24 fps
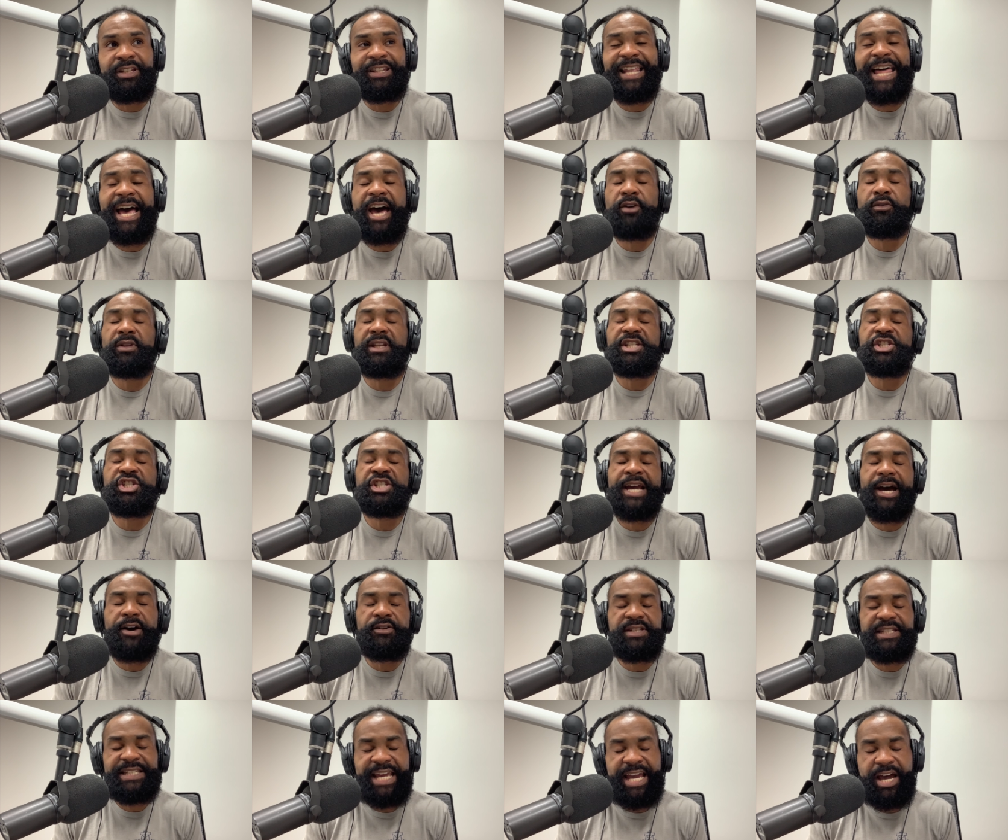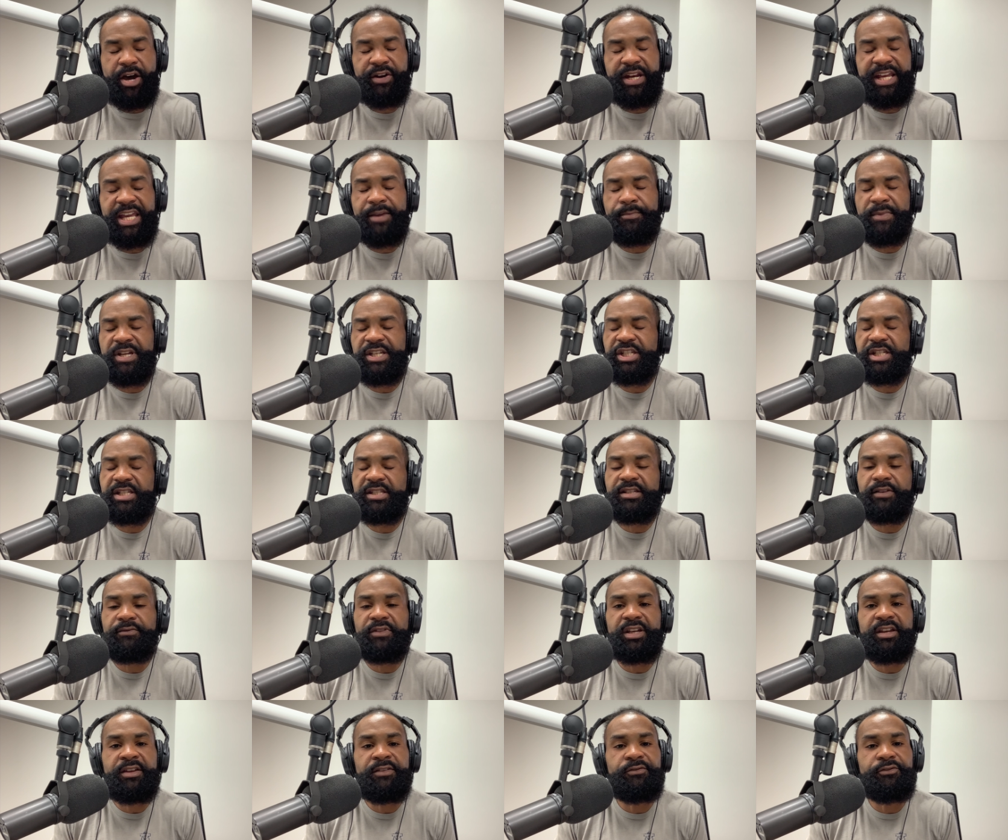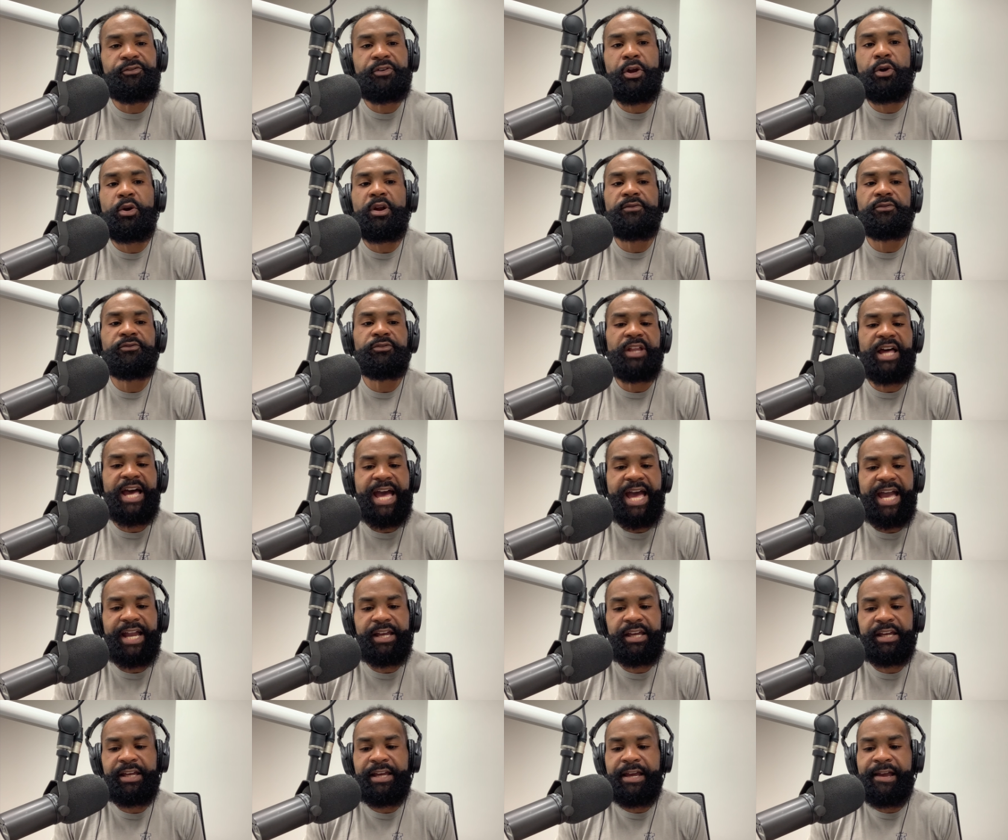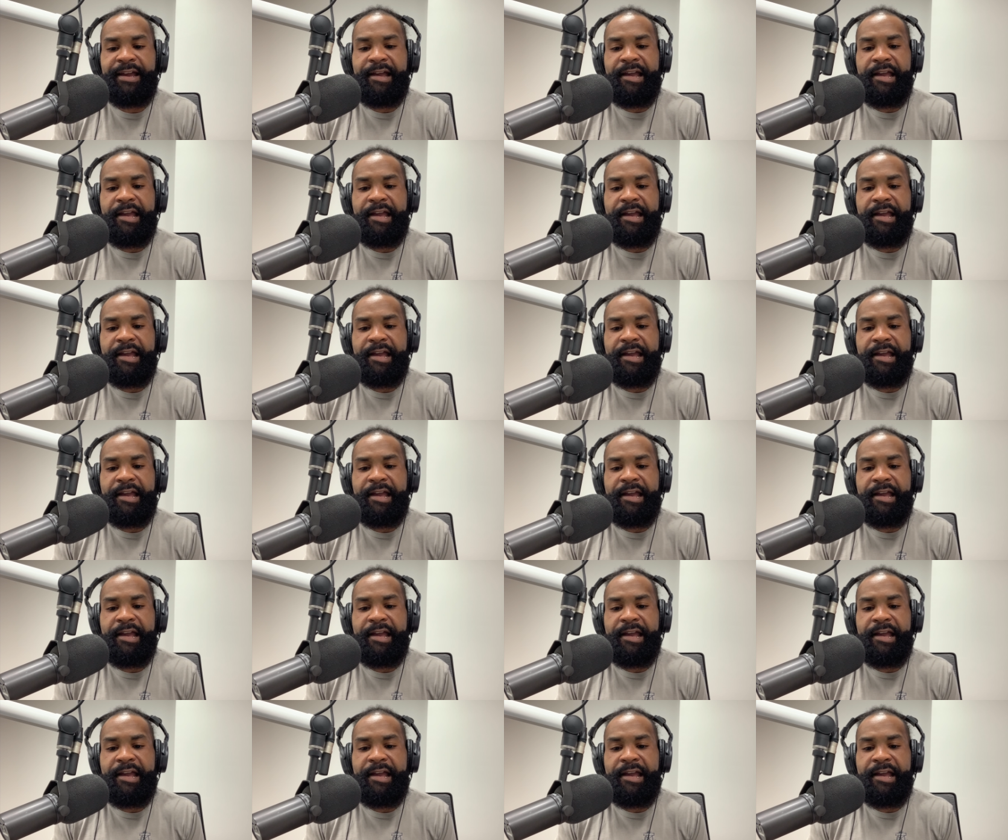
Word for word: loudly shout down images of the Confederate flag.